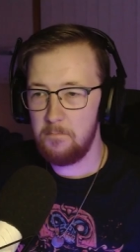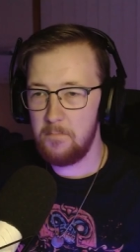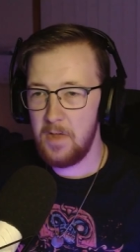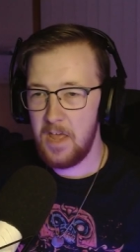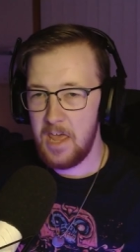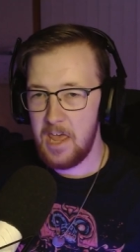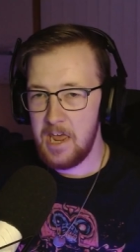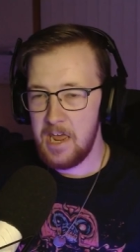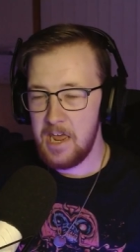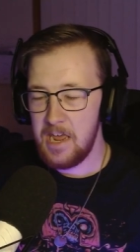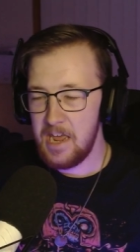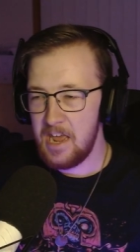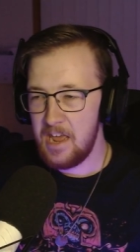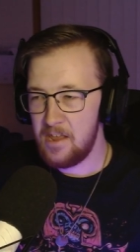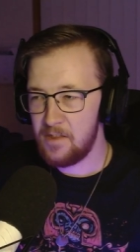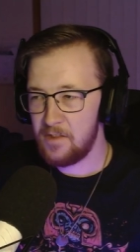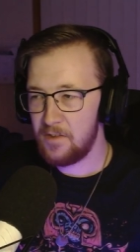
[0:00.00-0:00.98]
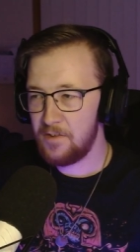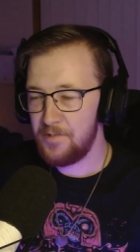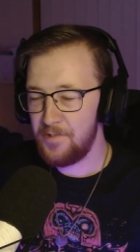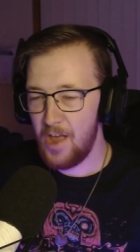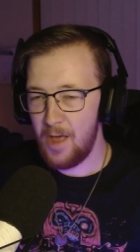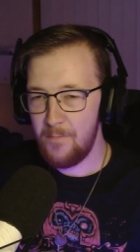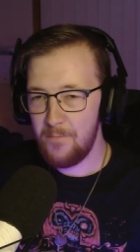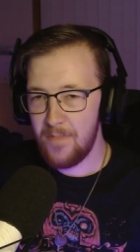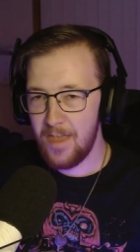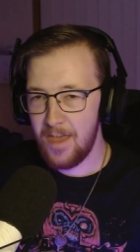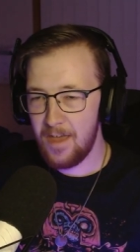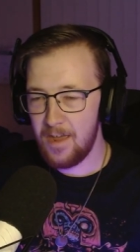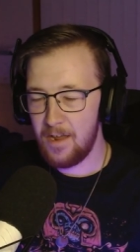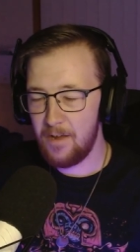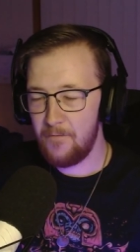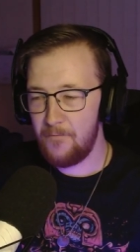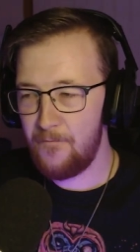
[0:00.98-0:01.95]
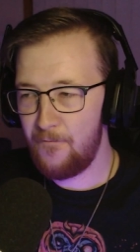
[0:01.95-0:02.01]
But it is
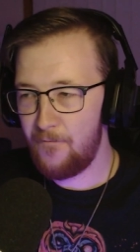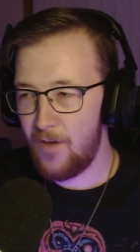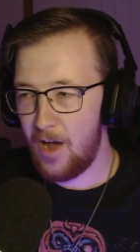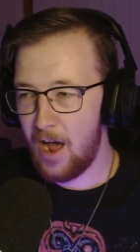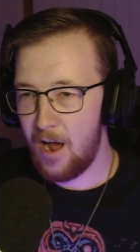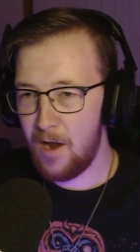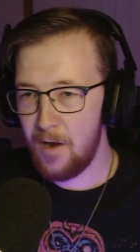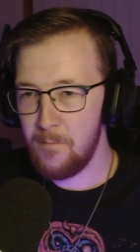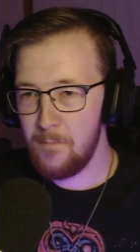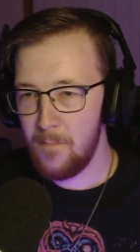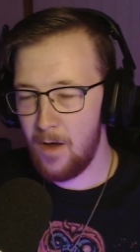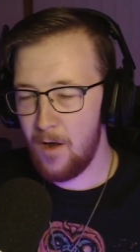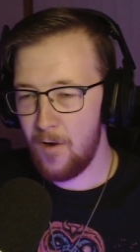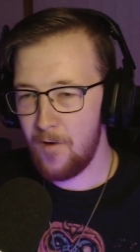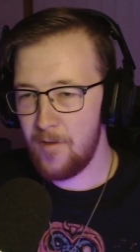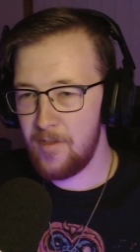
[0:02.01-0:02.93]
something far more